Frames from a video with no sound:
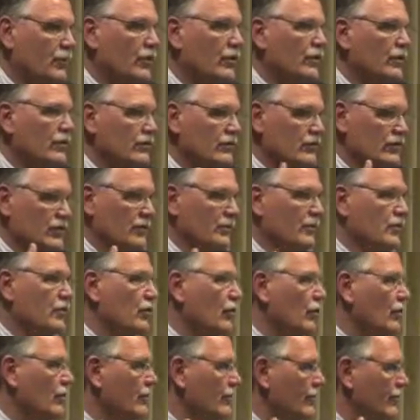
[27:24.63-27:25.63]
put some
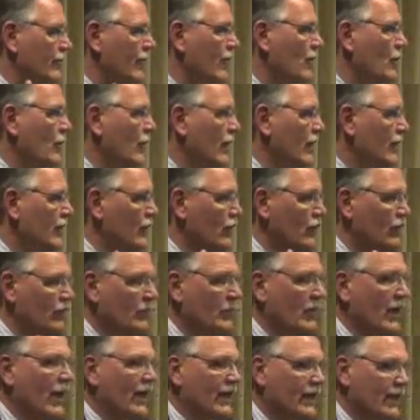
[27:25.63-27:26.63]
turf, fairway
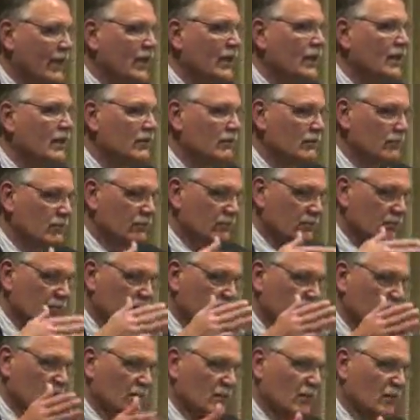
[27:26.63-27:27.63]
turf back in
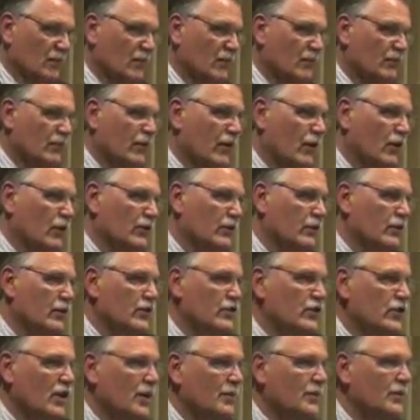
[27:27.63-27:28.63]
following the
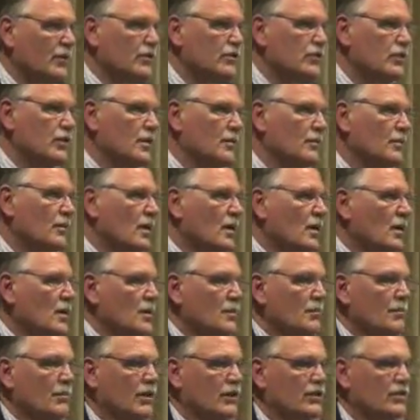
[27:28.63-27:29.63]
championship.
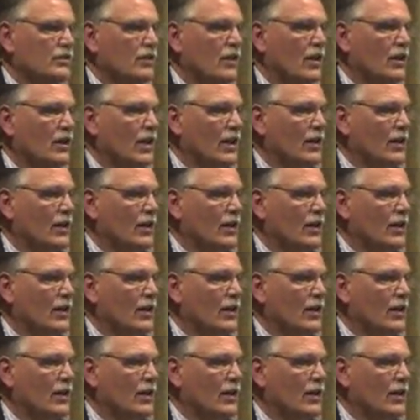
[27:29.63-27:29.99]
But it's not